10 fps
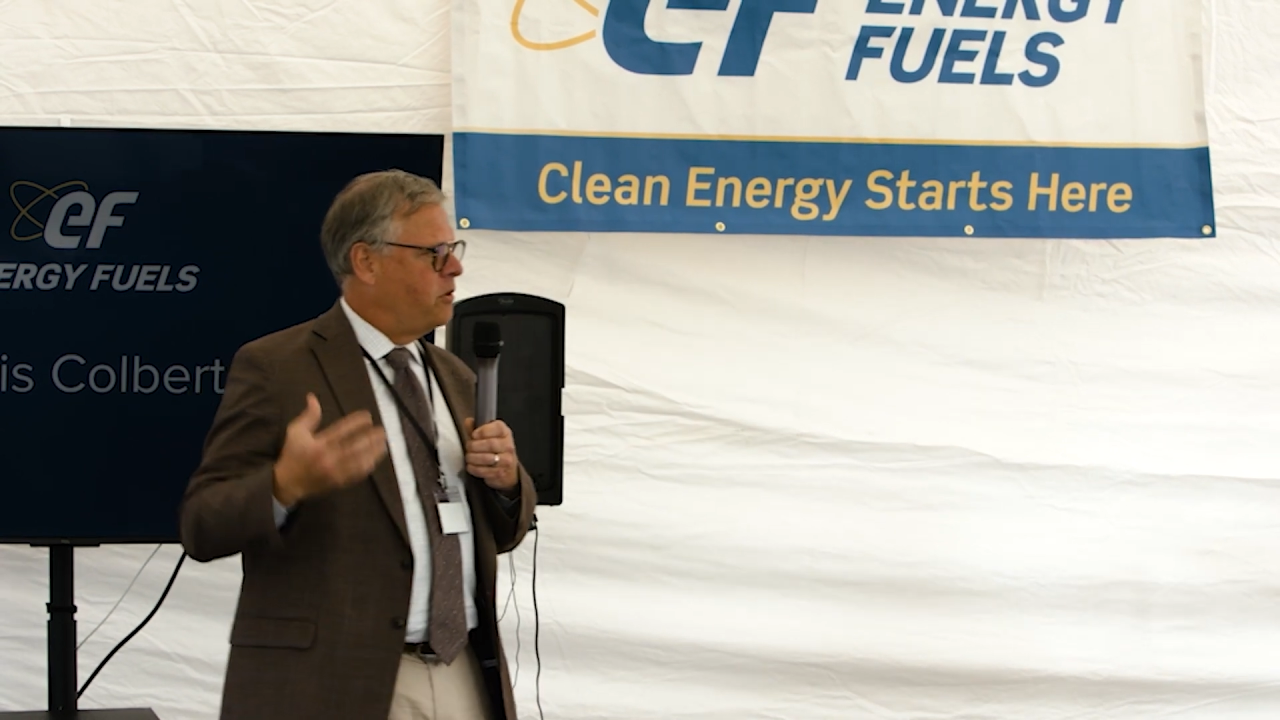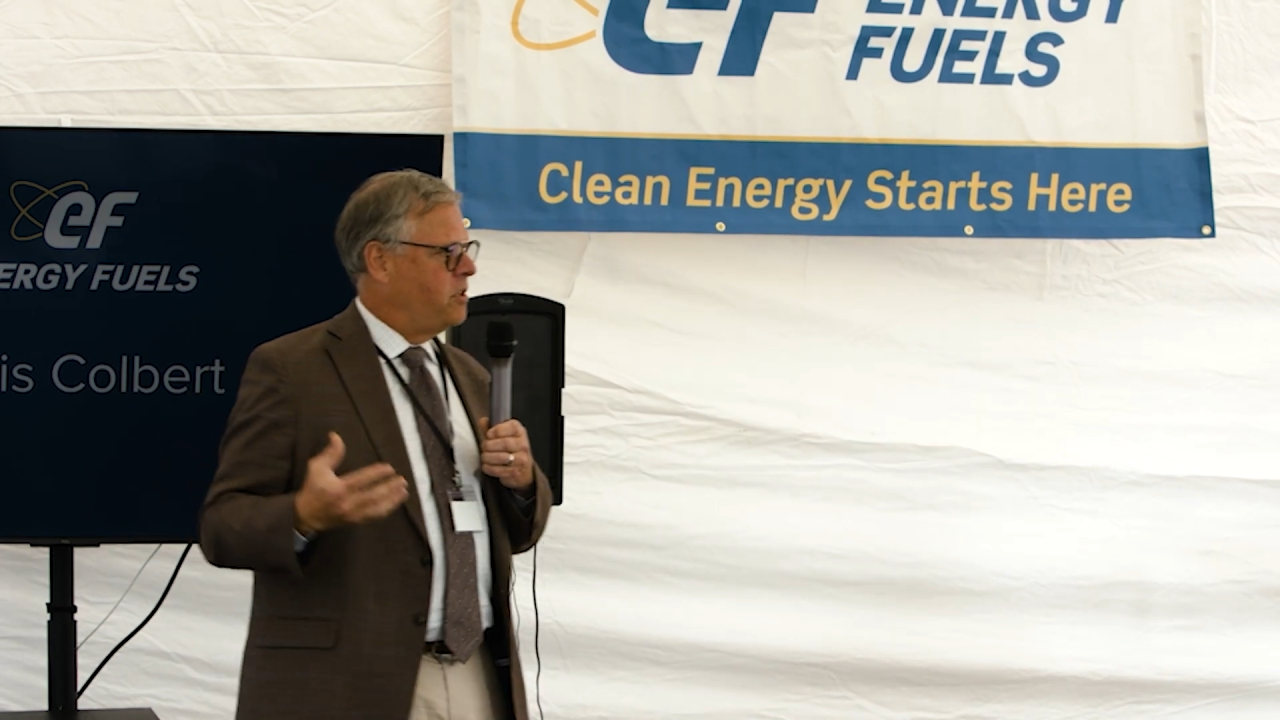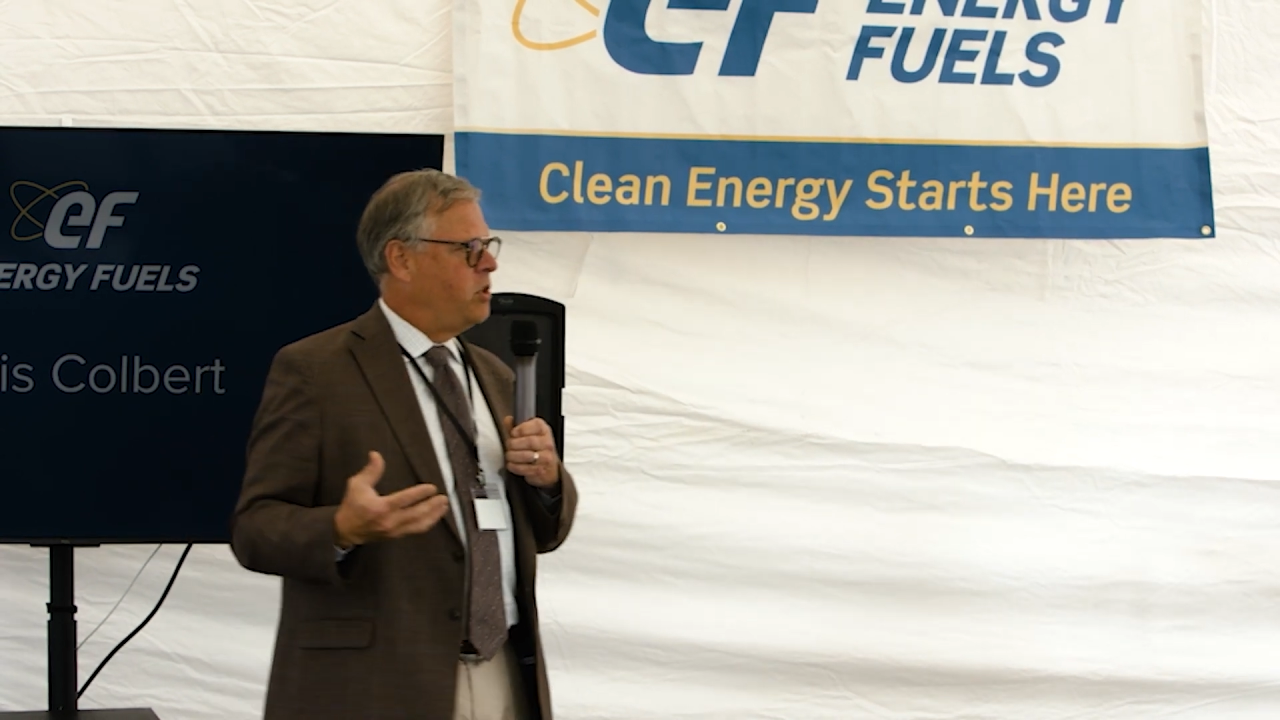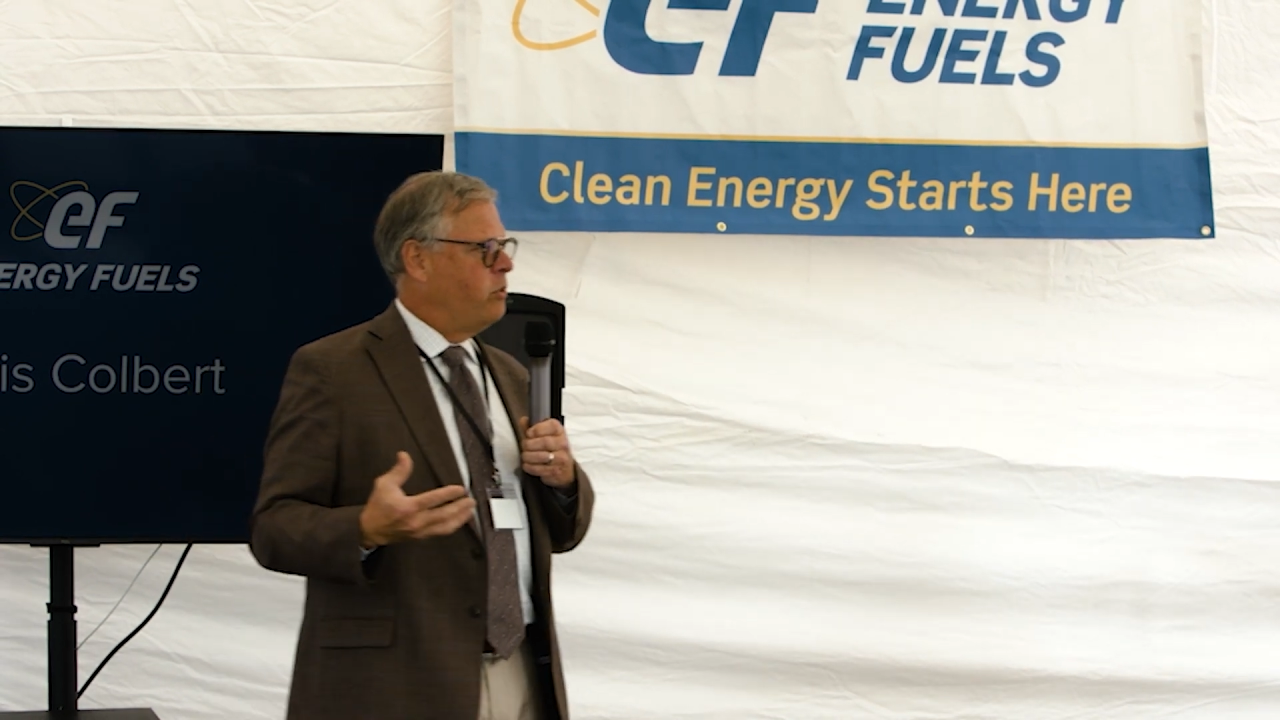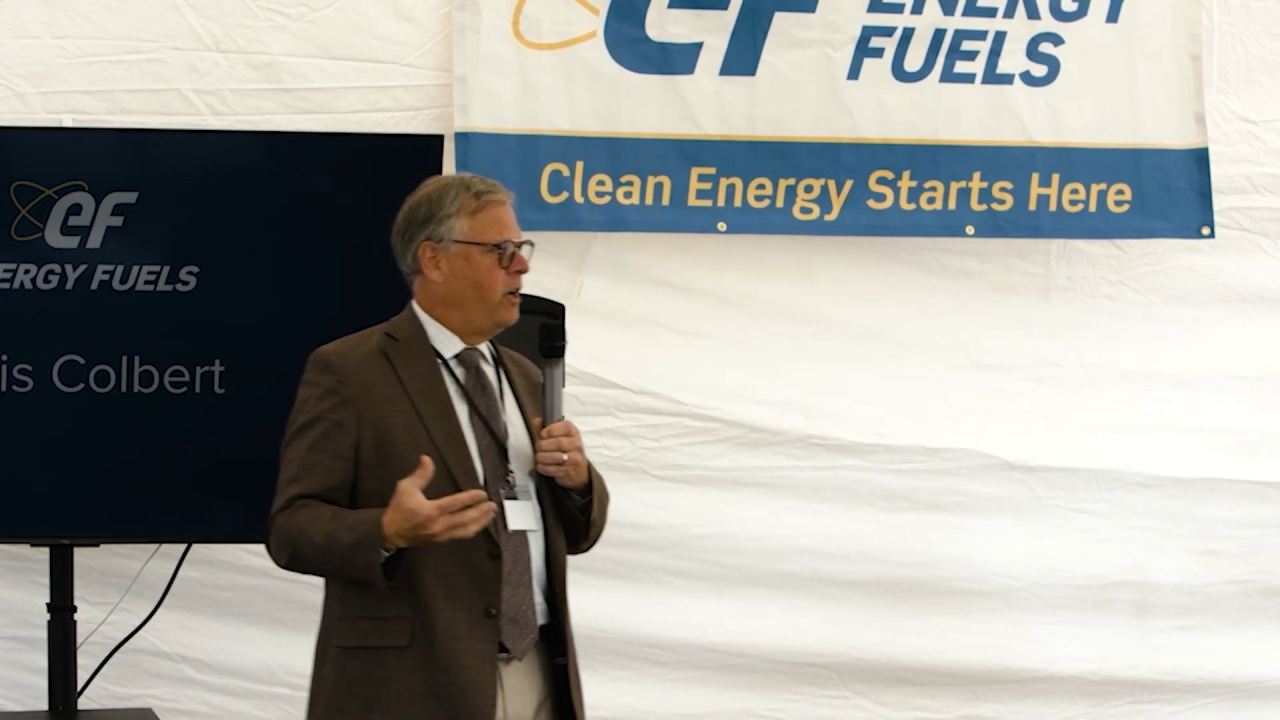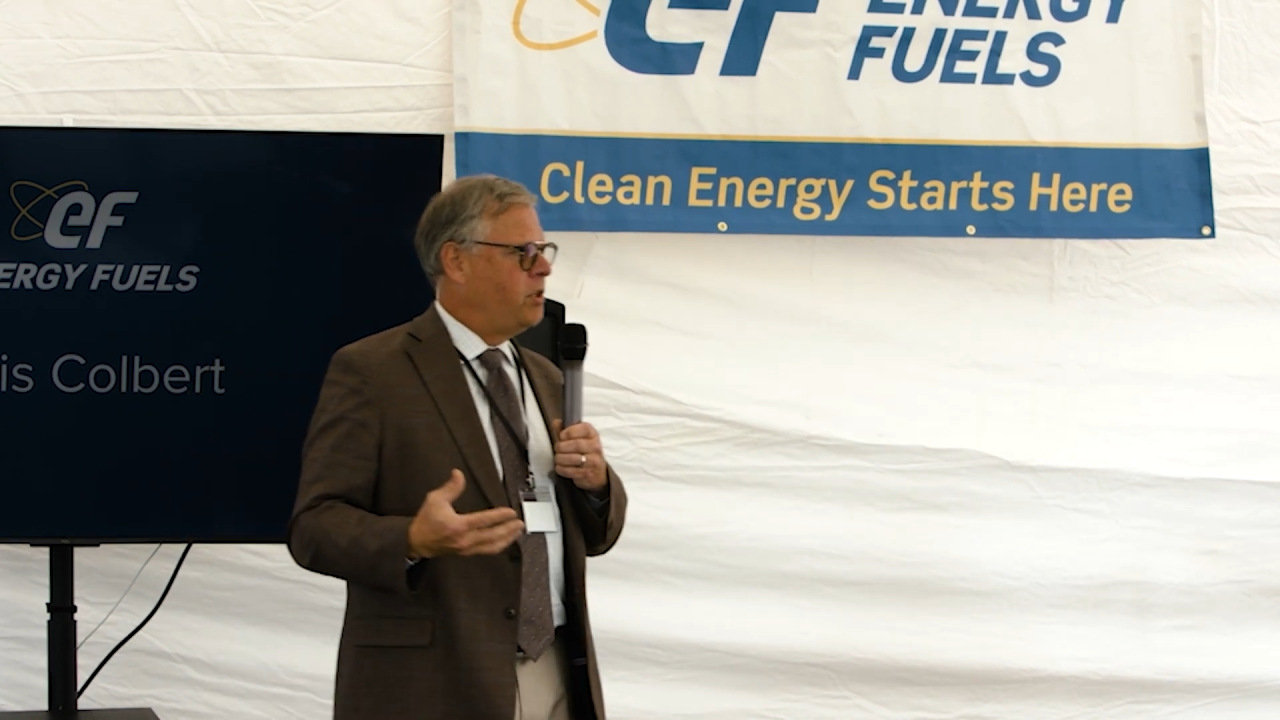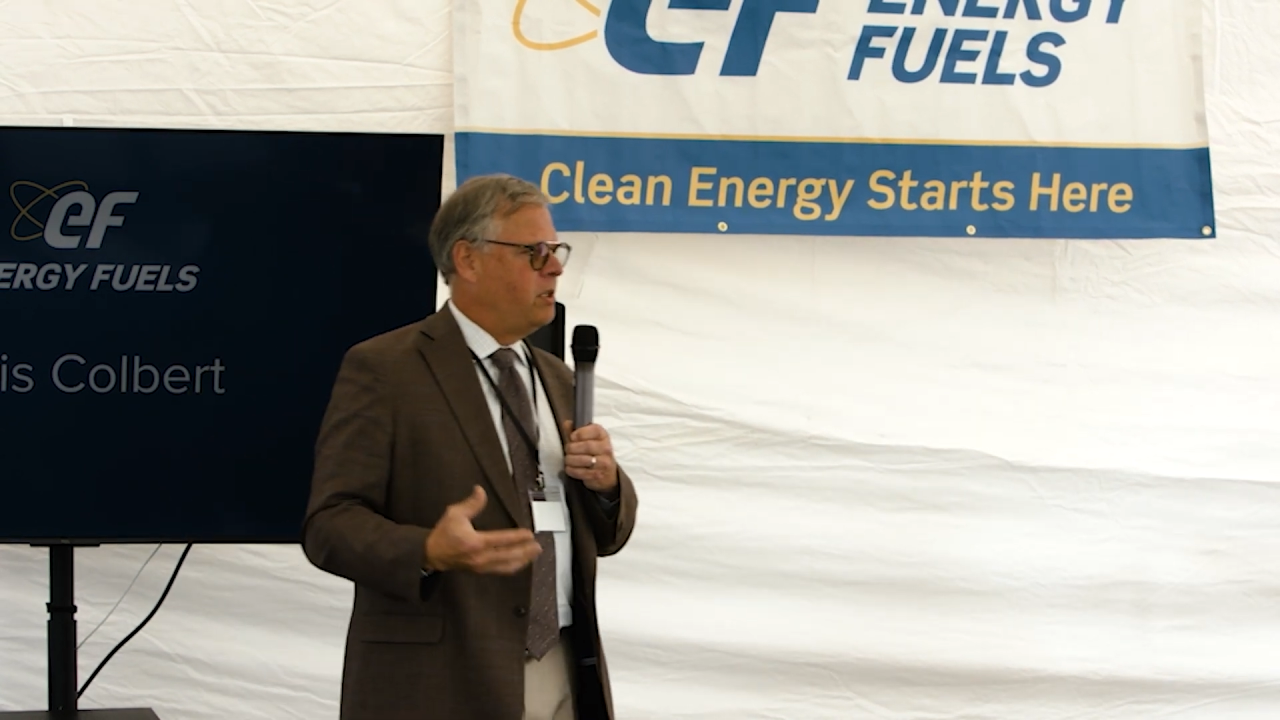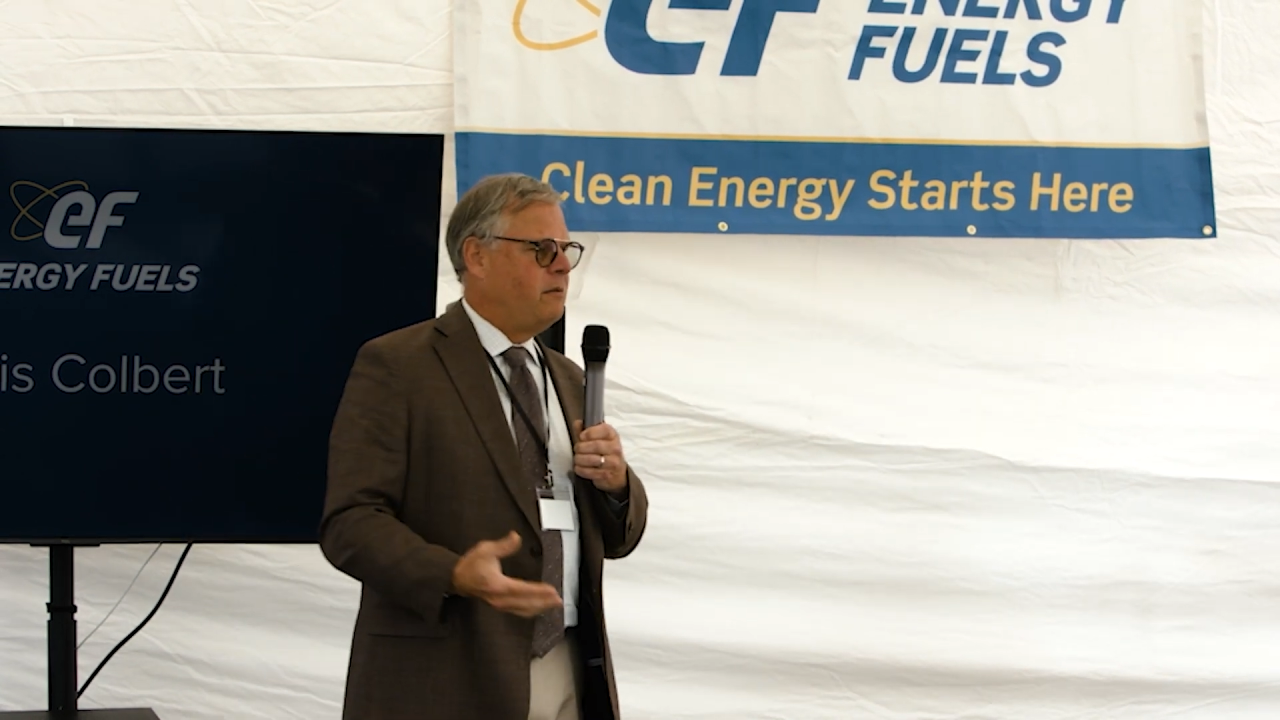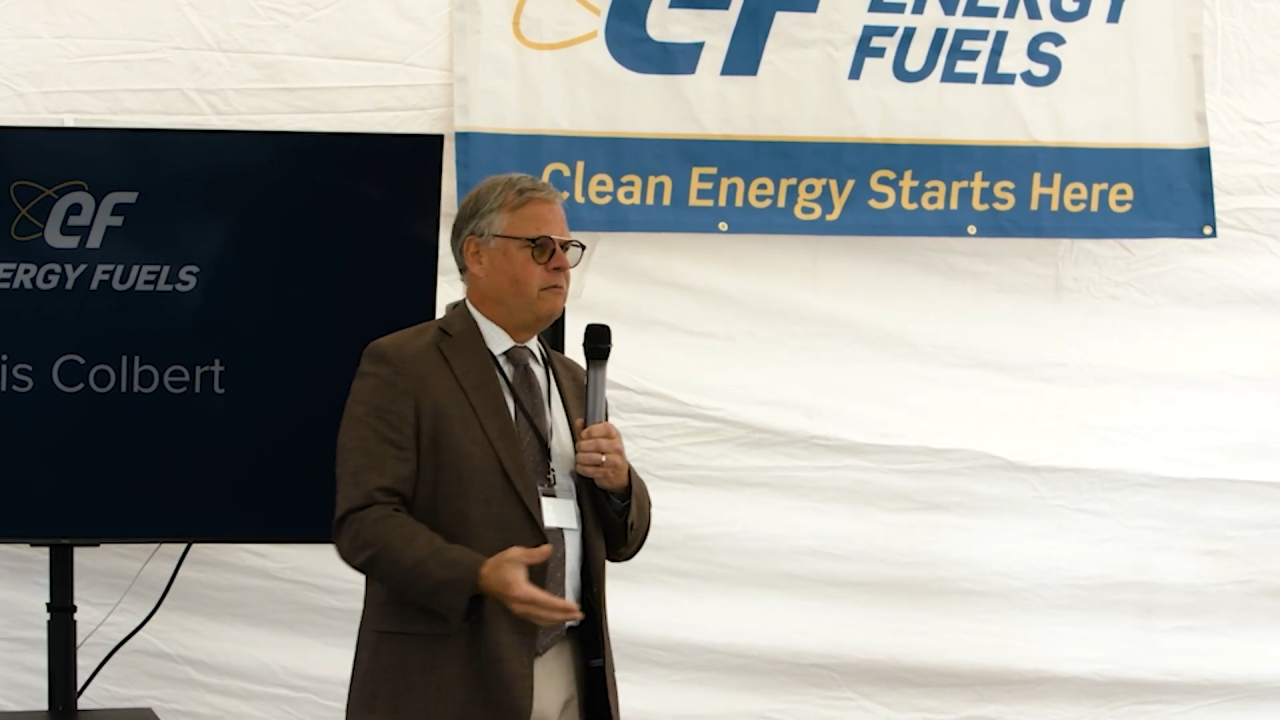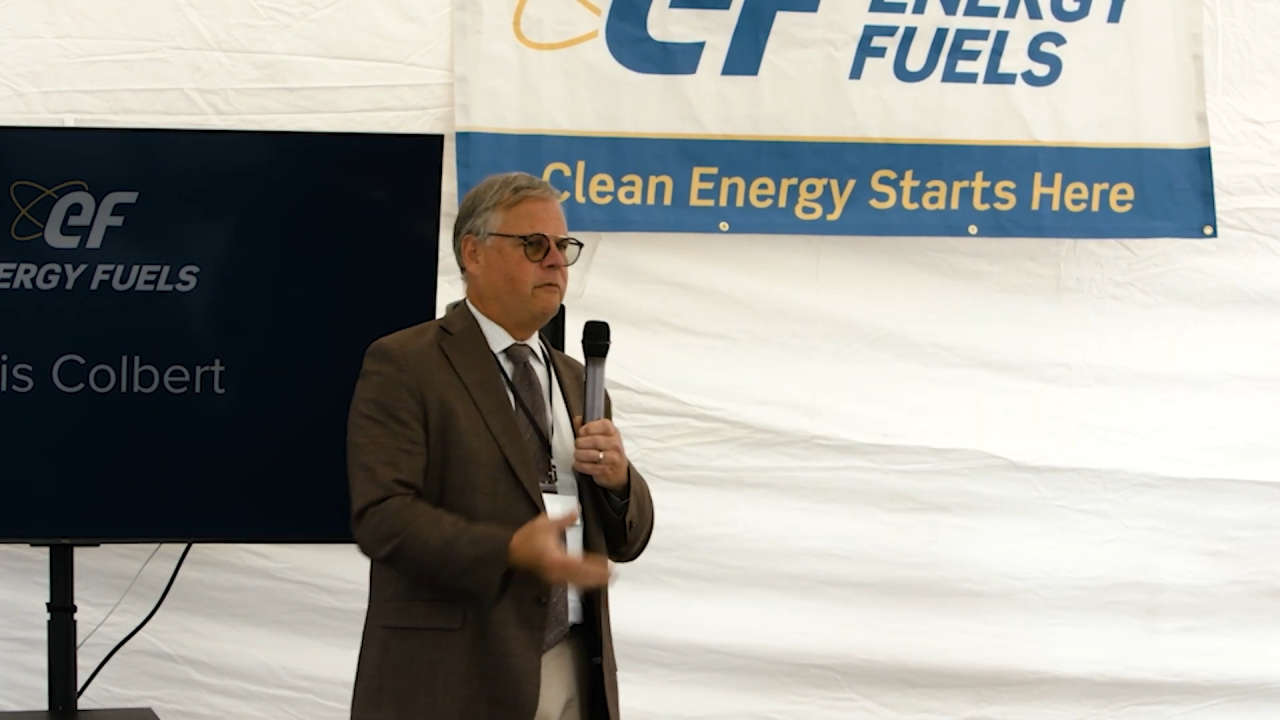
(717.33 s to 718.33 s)

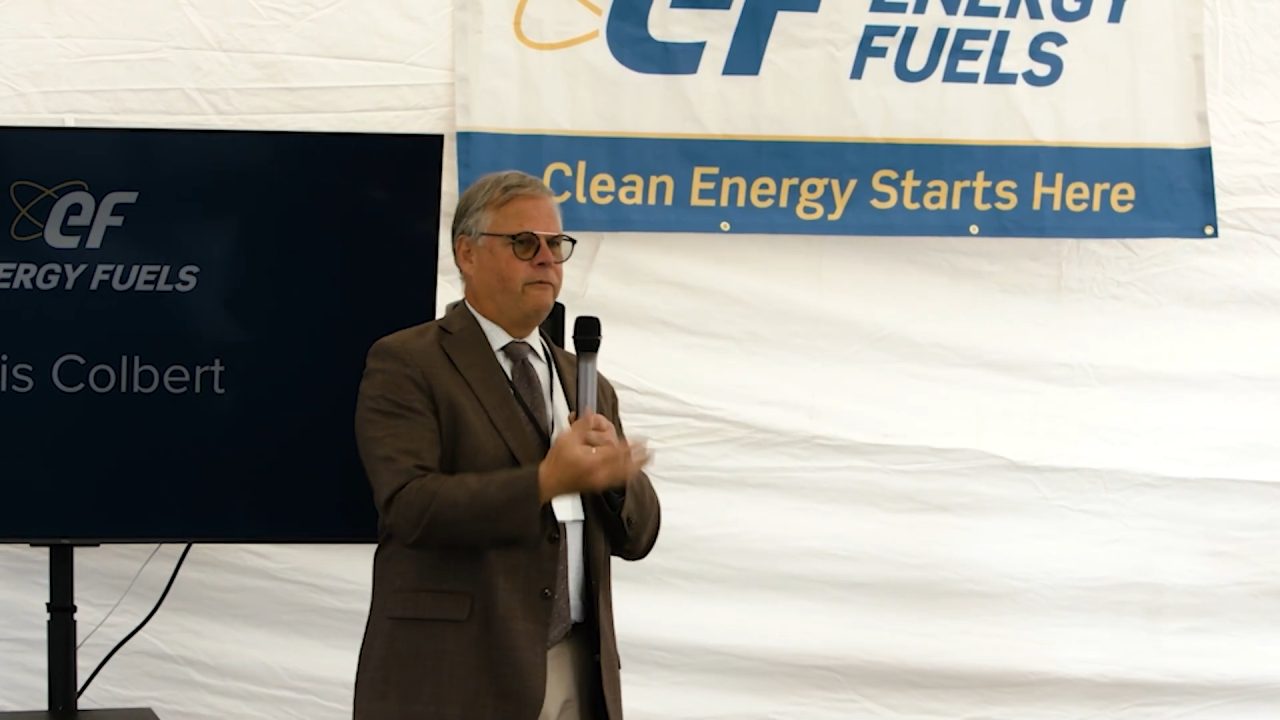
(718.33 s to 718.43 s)
situation,